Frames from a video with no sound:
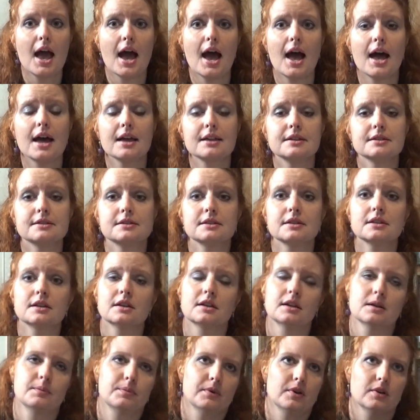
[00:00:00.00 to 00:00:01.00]
and
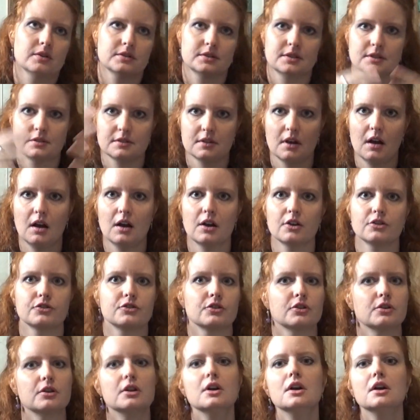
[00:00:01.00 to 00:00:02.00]
amongst these
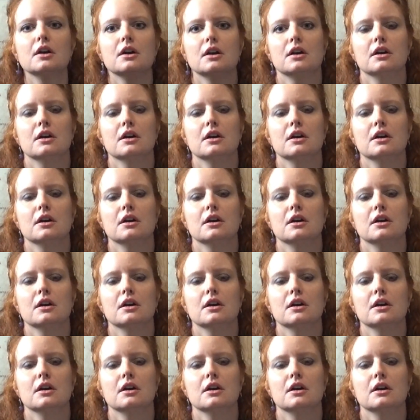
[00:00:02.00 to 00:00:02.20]
other